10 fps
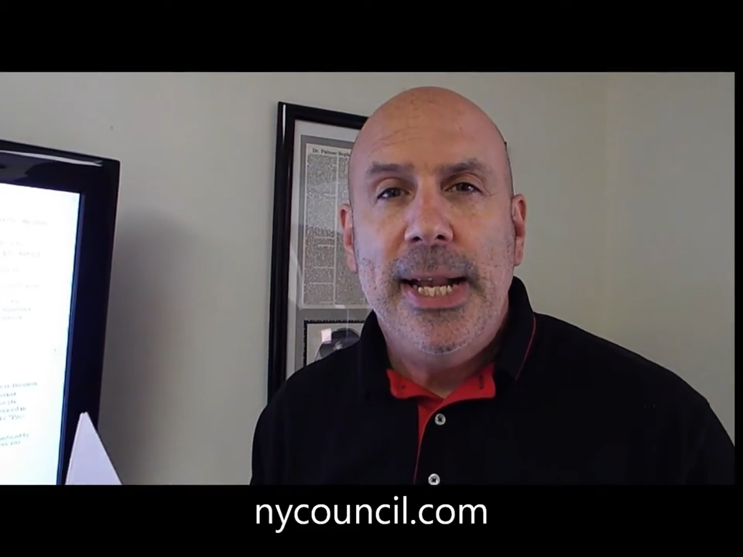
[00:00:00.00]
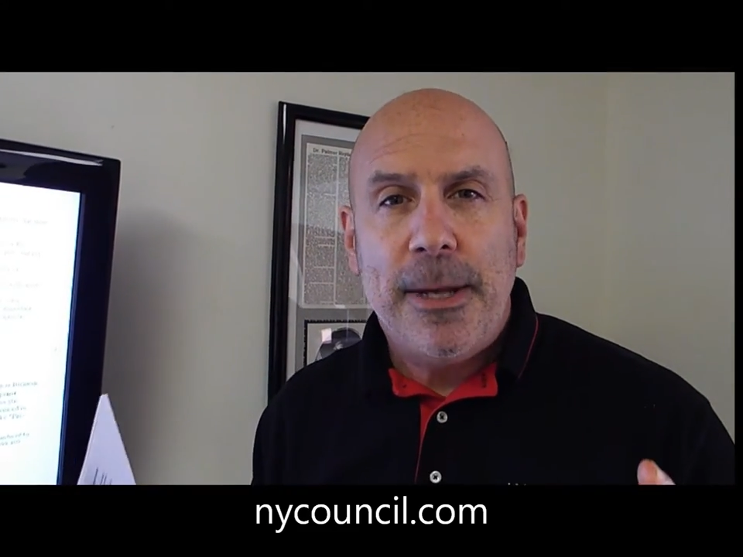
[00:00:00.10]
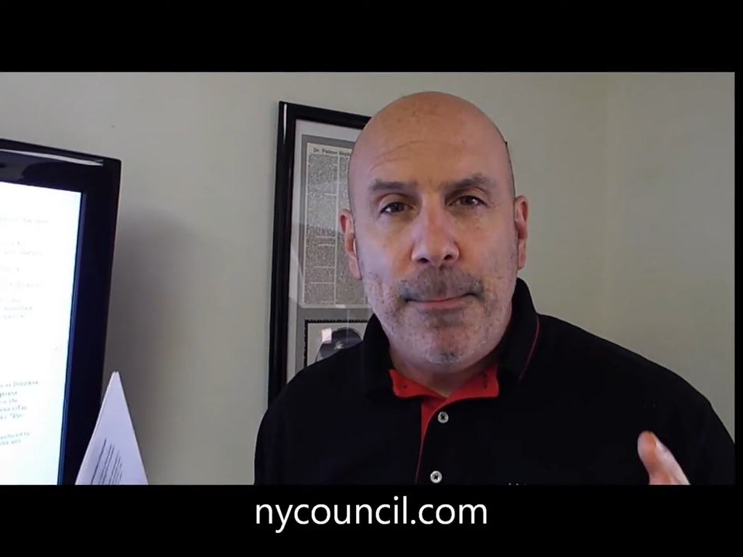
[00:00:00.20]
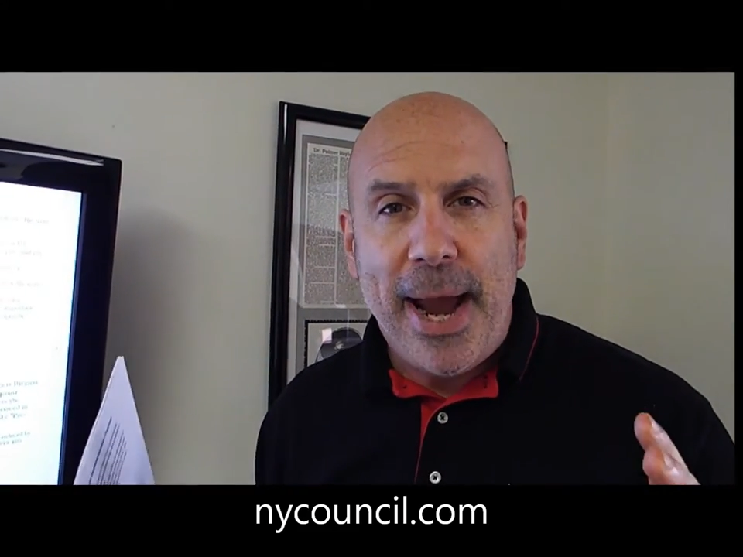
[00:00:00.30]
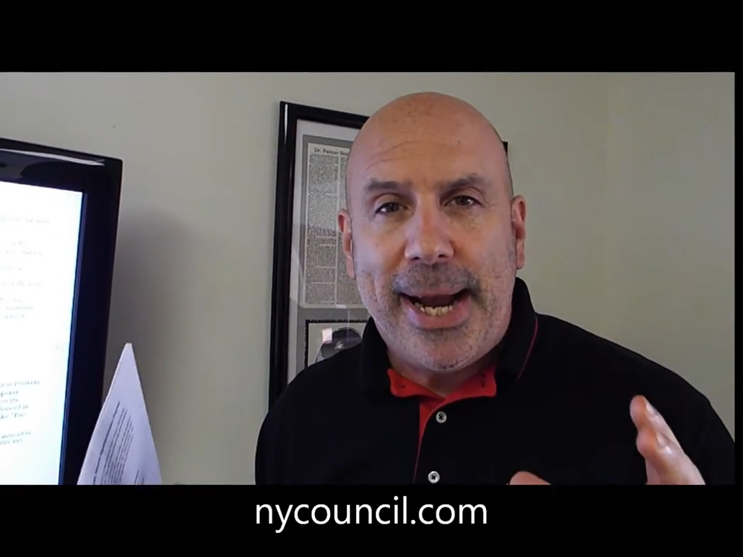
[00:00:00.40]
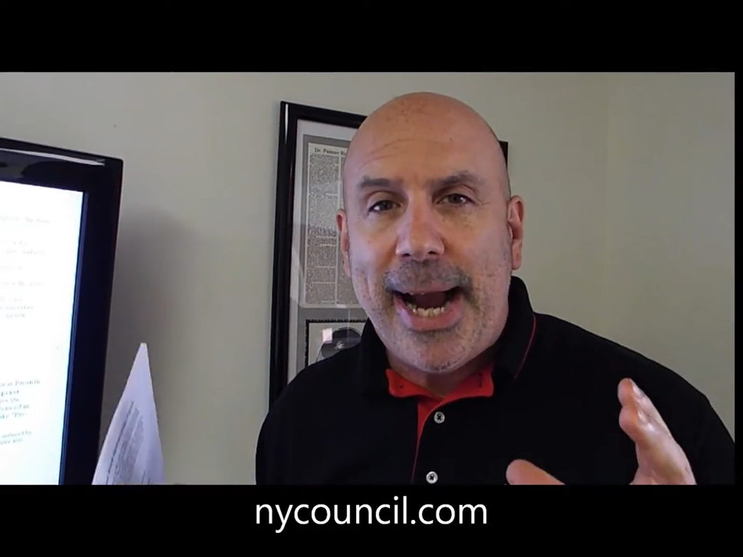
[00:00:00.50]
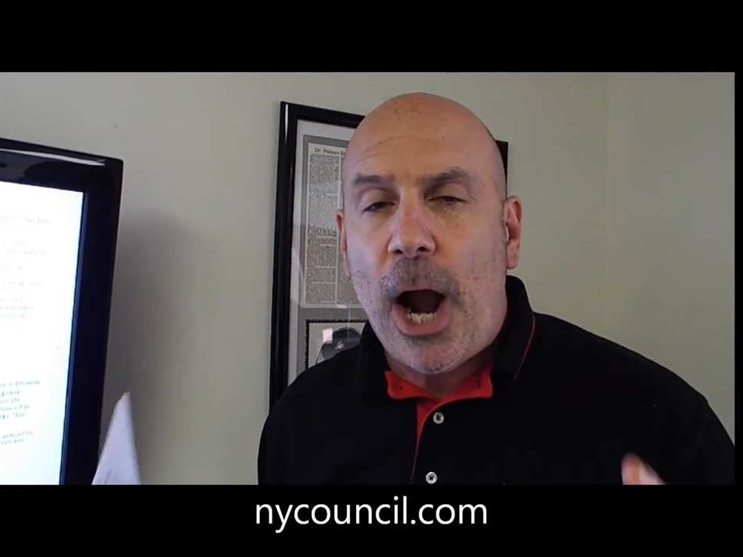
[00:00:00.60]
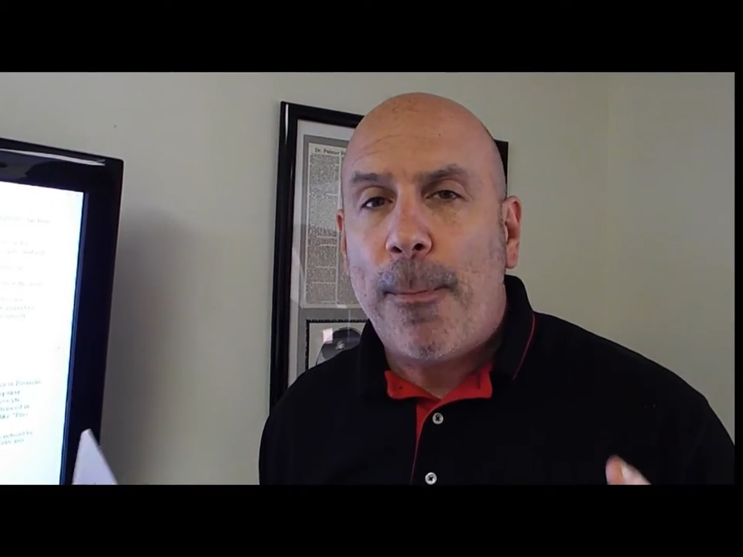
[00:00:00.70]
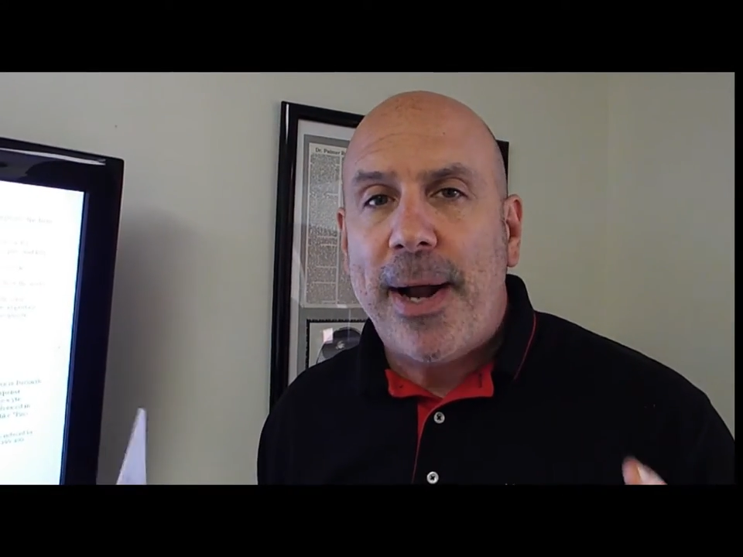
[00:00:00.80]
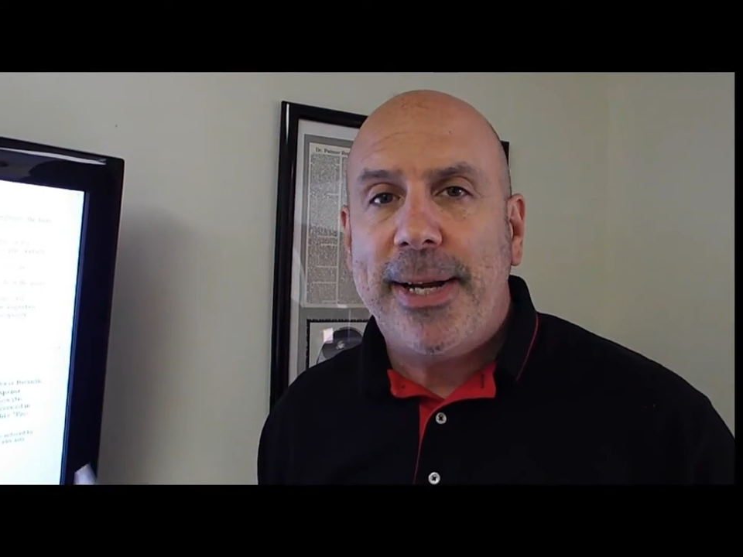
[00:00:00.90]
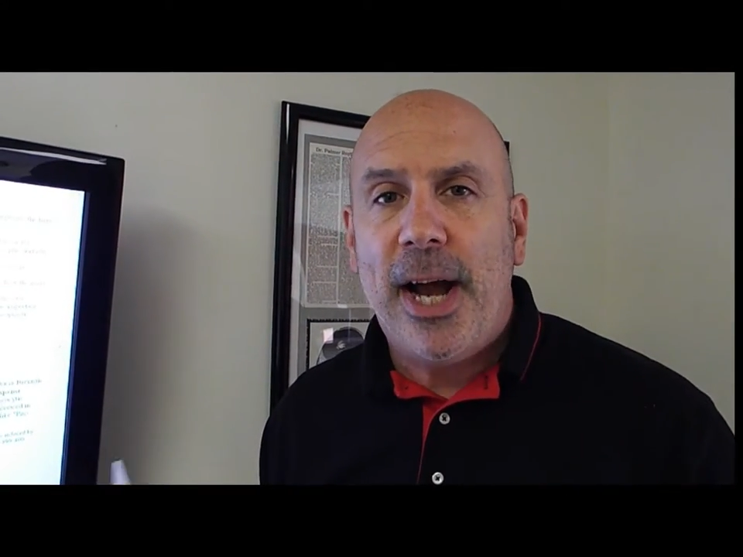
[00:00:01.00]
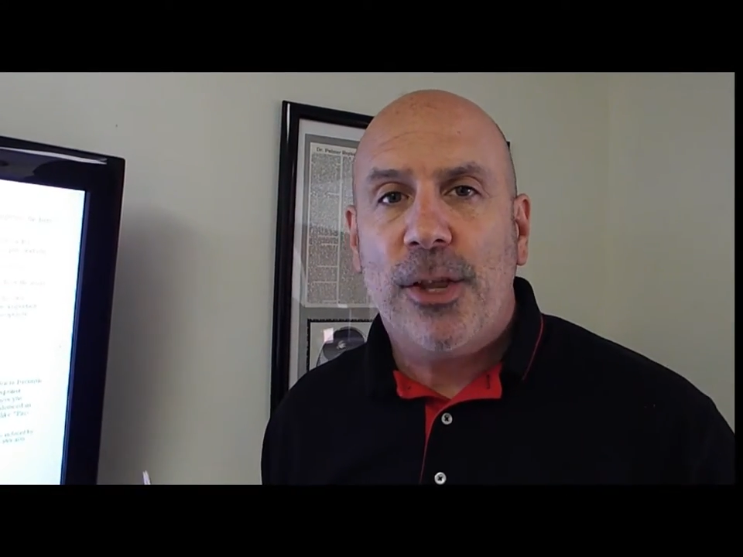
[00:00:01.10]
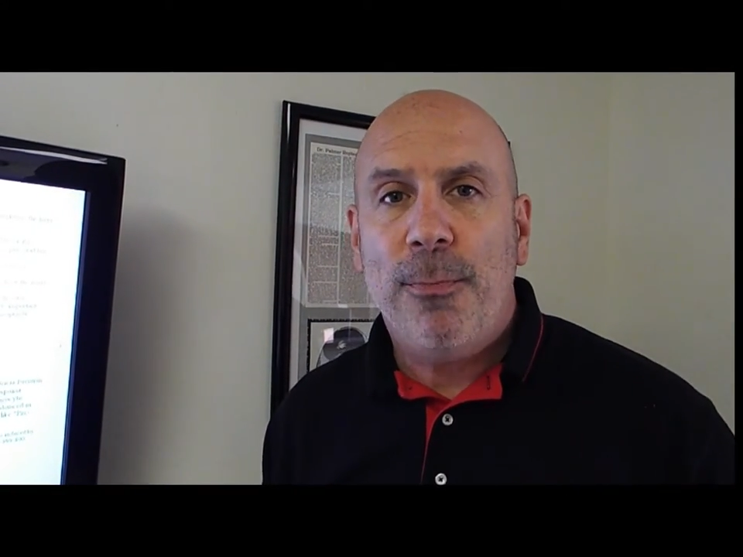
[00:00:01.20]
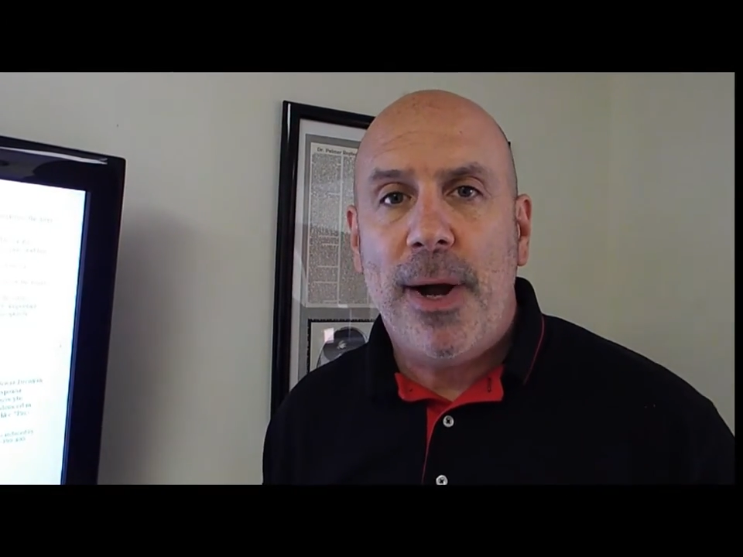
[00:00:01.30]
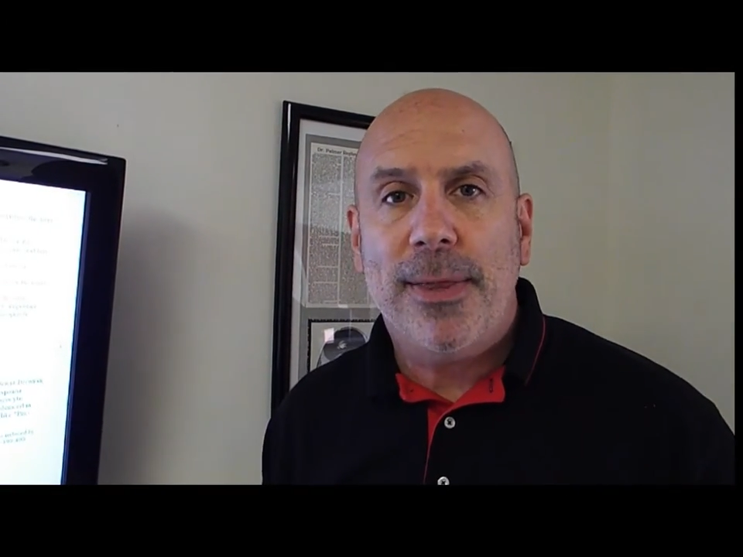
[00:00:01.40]
to make Chiropractic
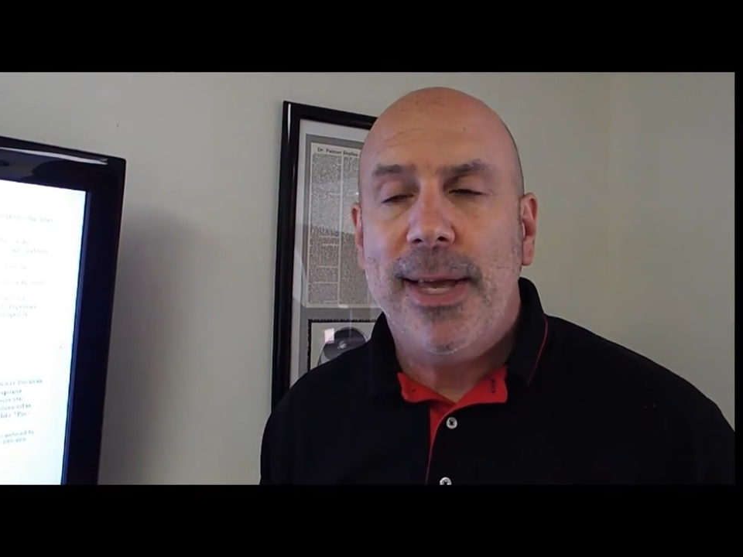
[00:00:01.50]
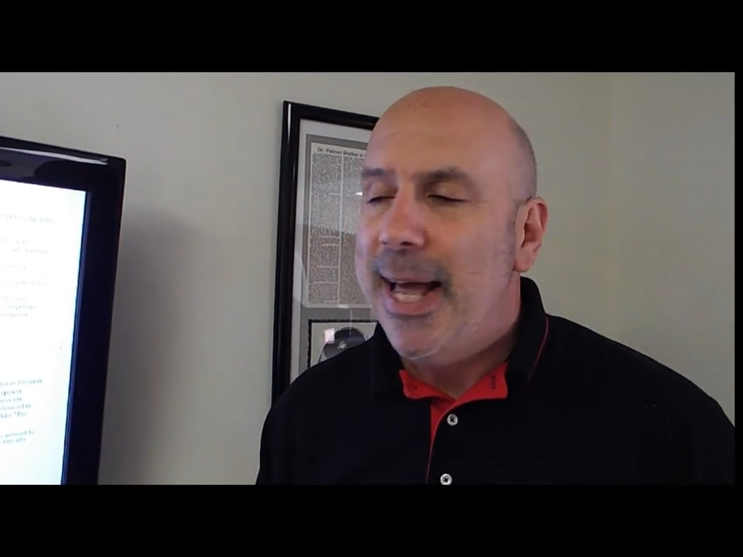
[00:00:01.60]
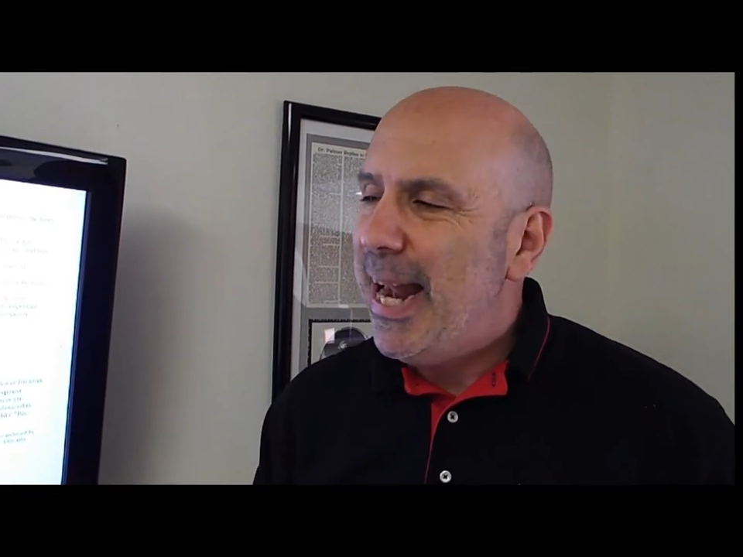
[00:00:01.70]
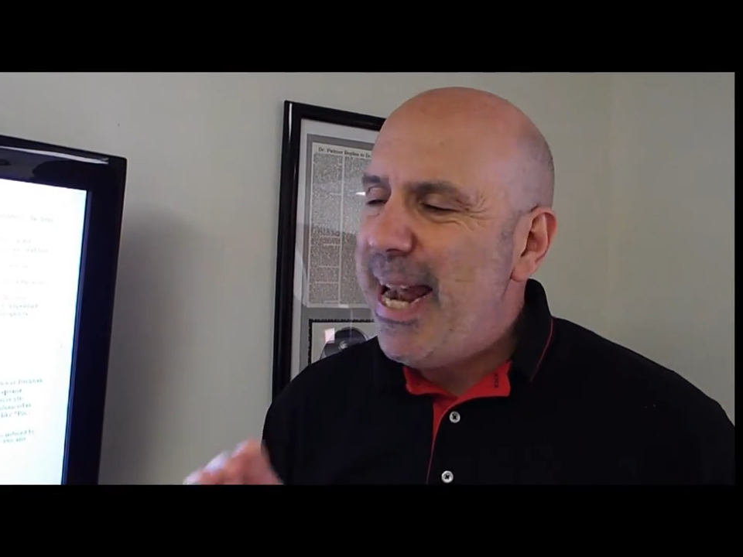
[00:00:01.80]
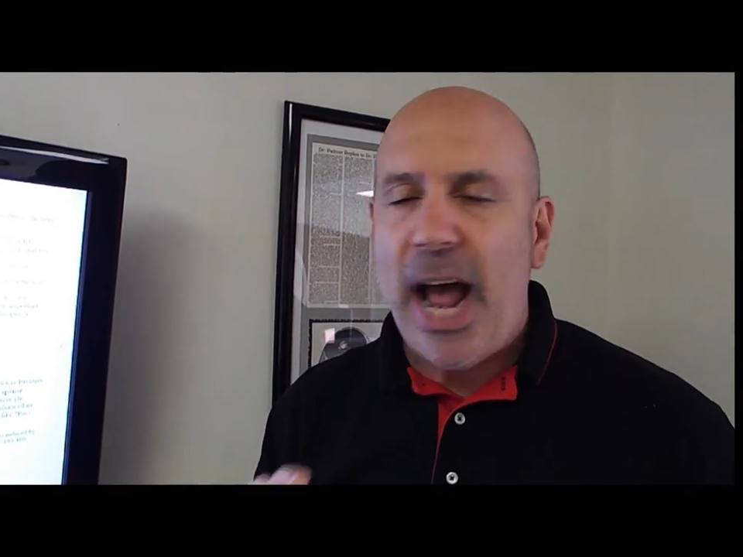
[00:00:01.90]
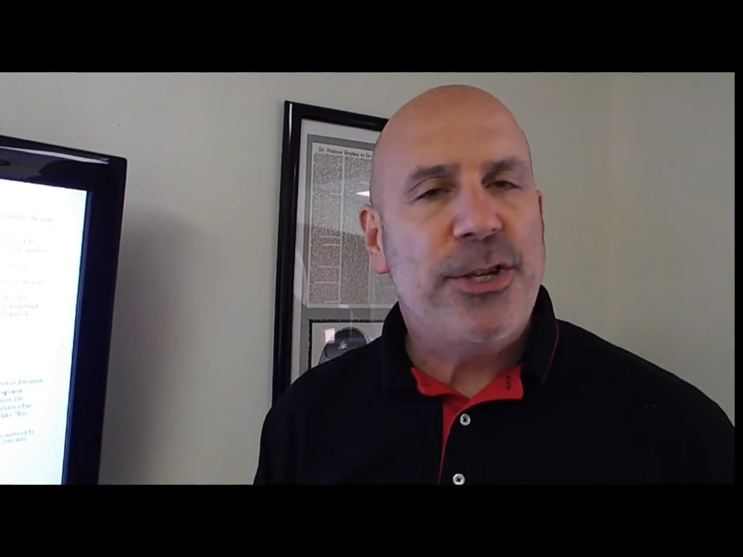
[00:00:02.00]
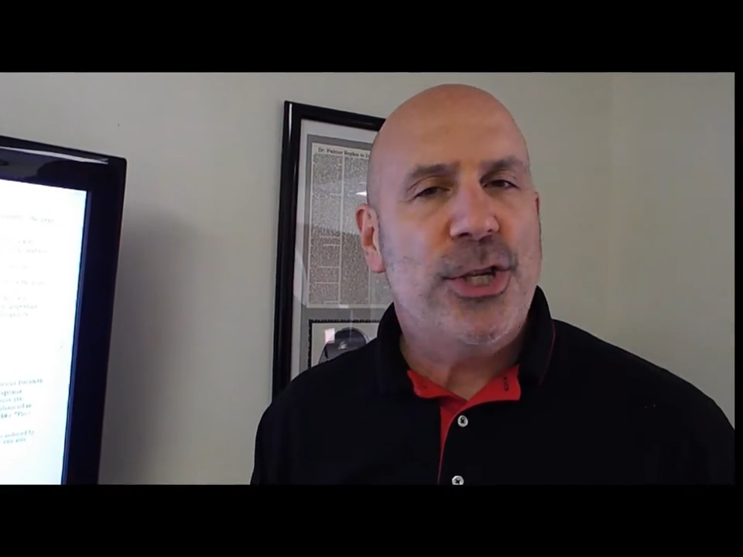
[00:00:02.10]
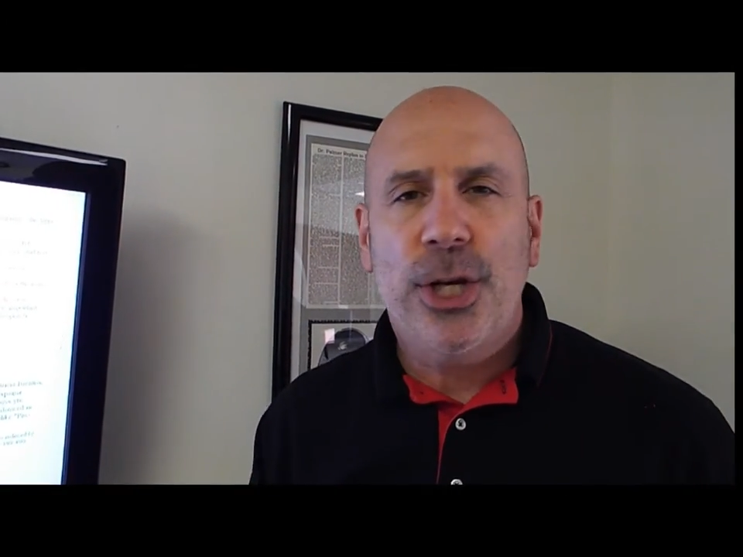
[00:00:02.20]
Health Month not just